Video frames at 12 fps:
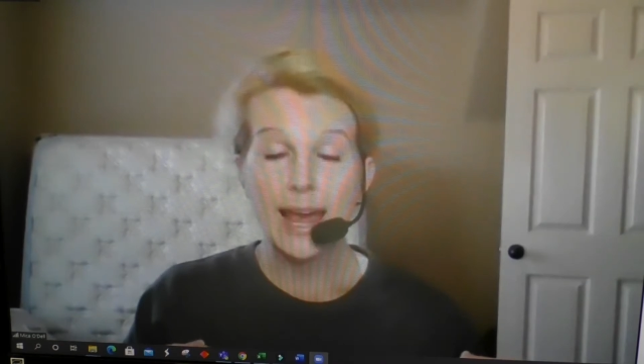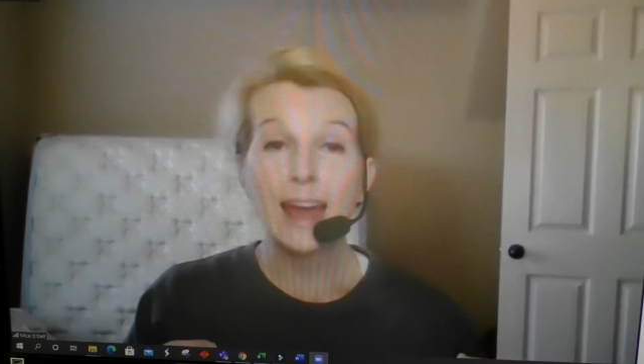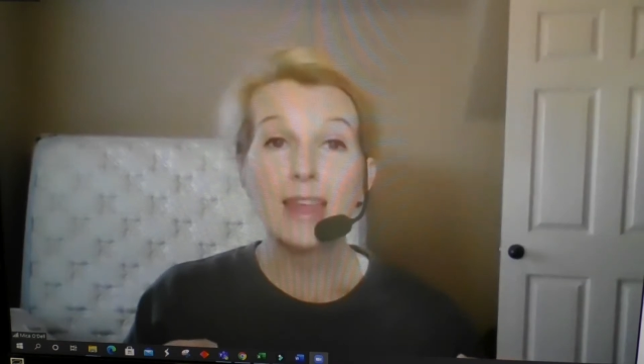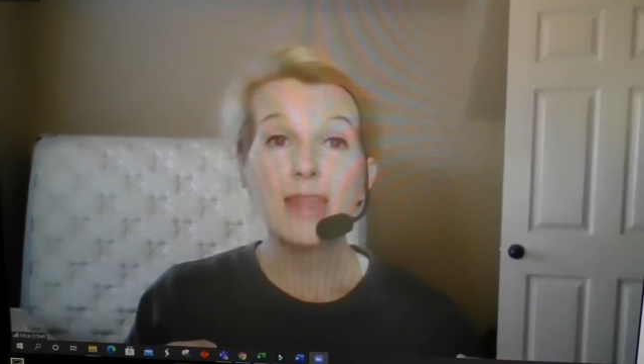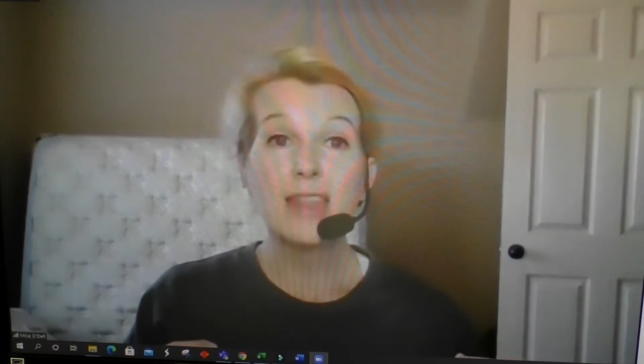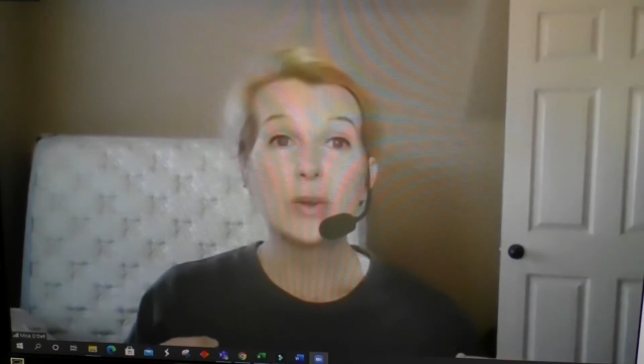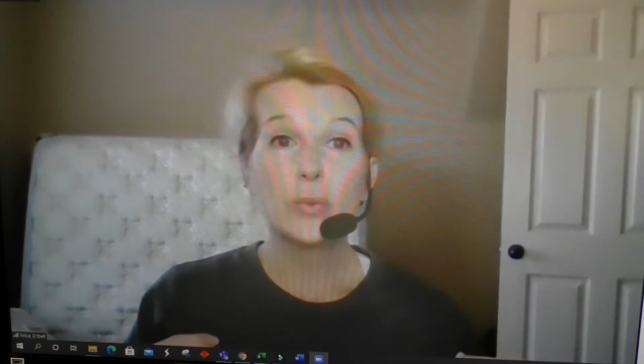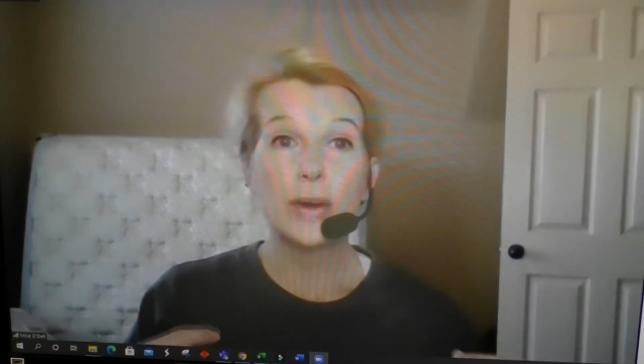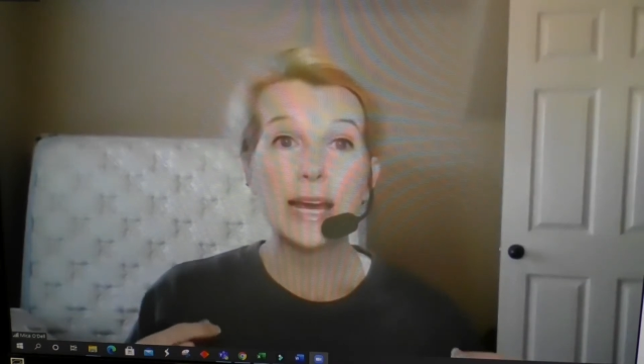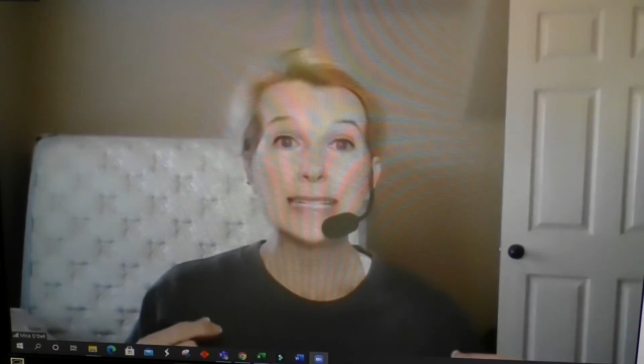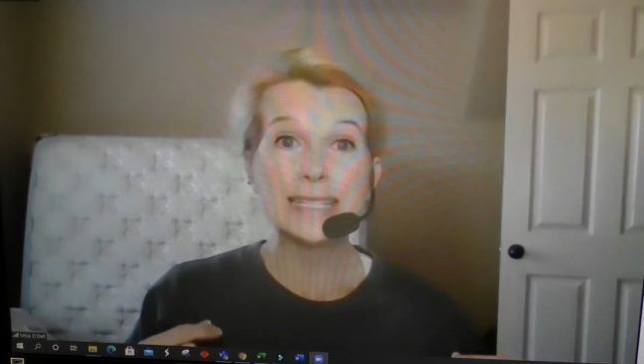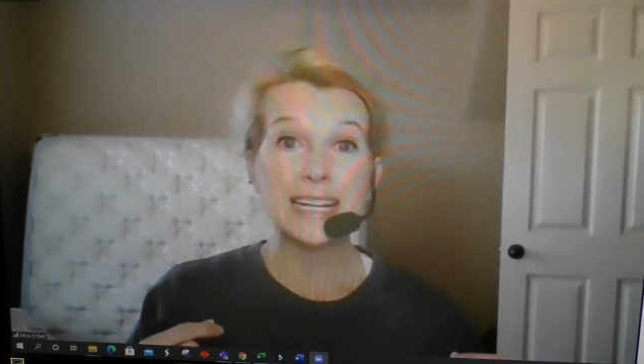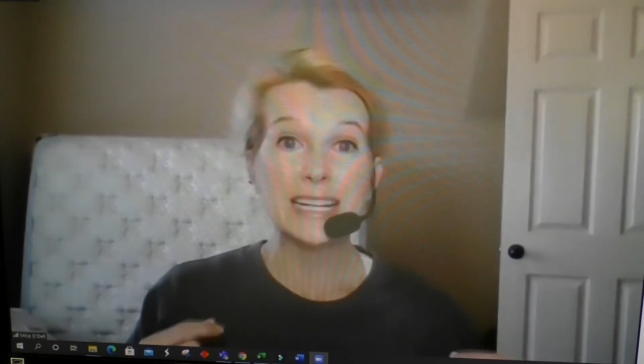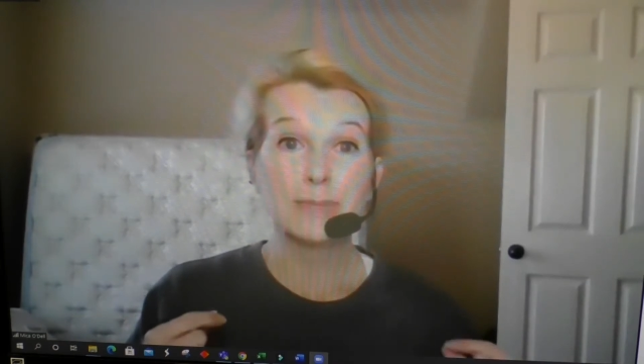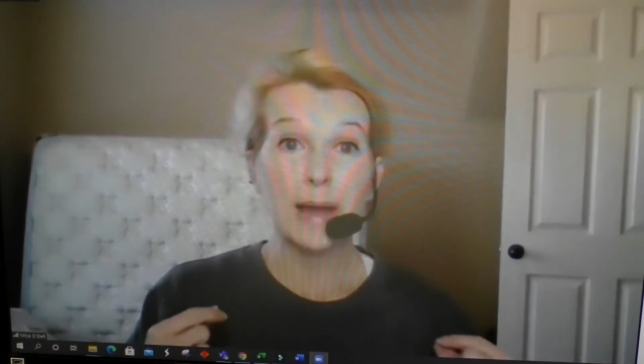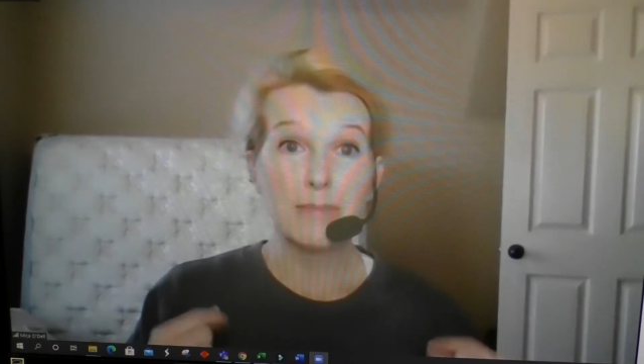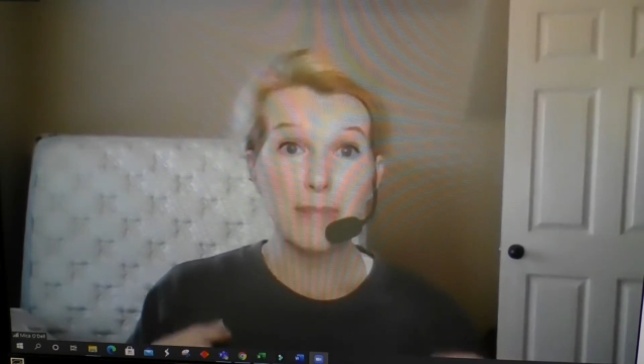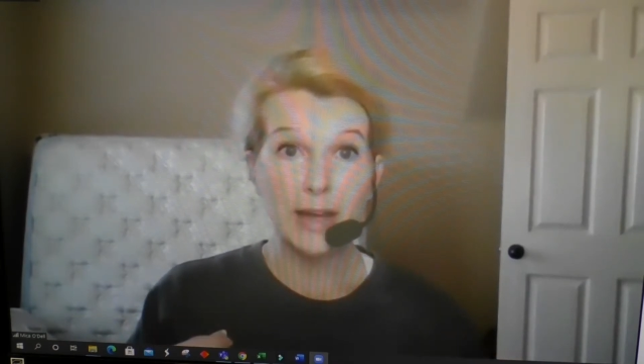And then what I set as
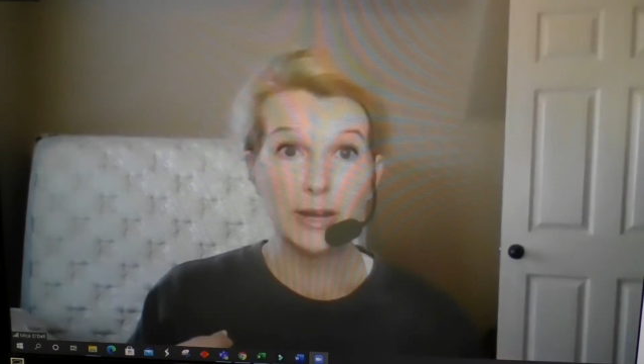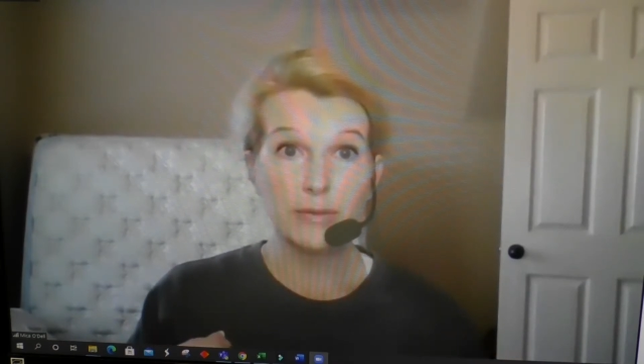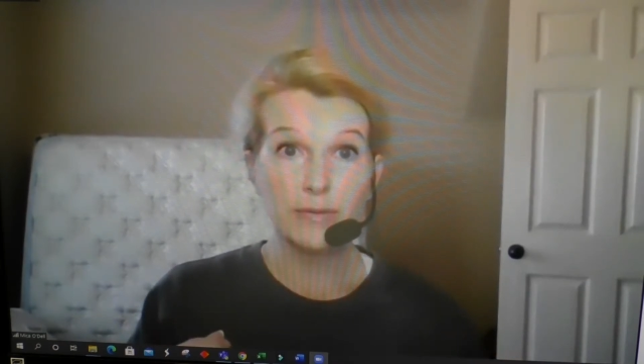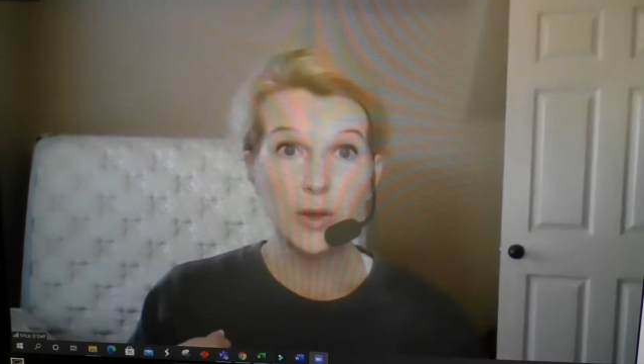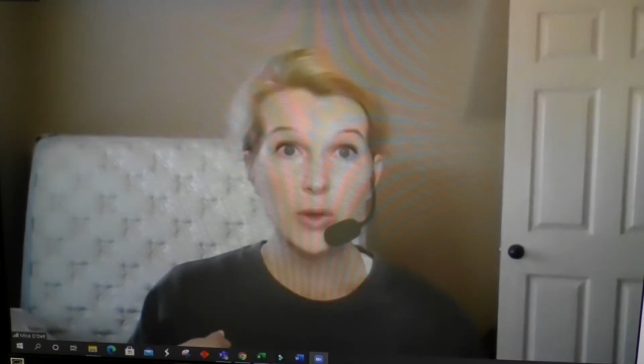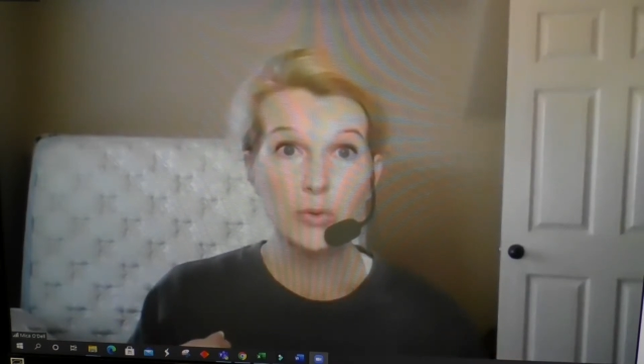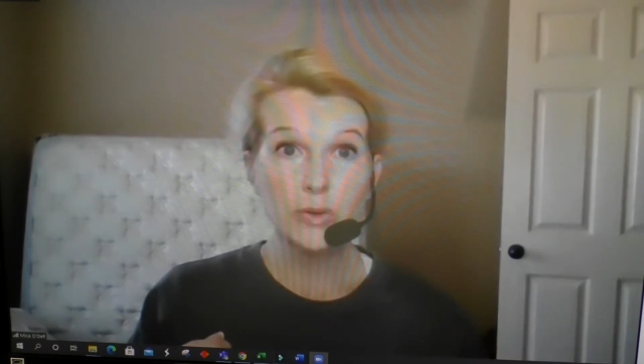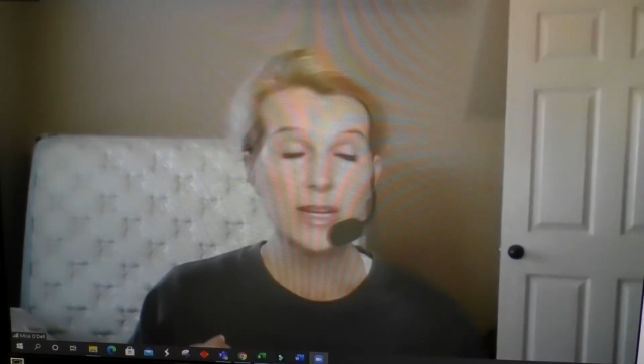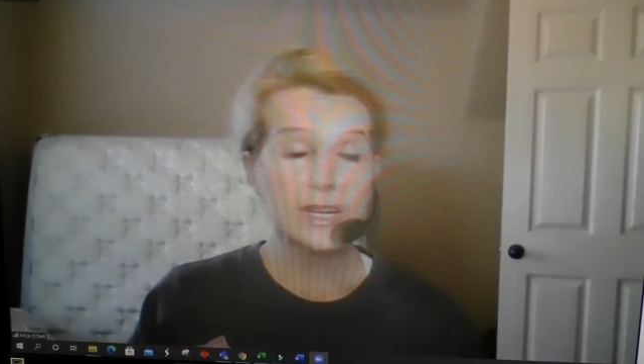my microphone